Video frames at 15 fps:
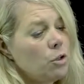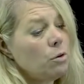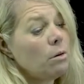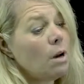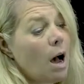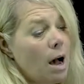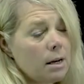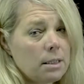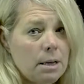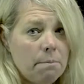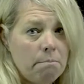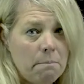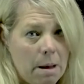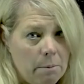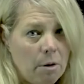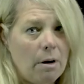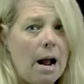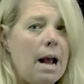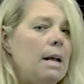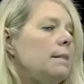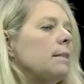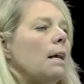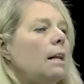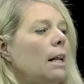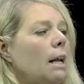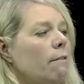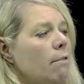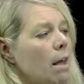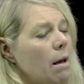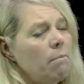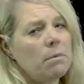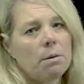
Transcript: you not to memorize any of them.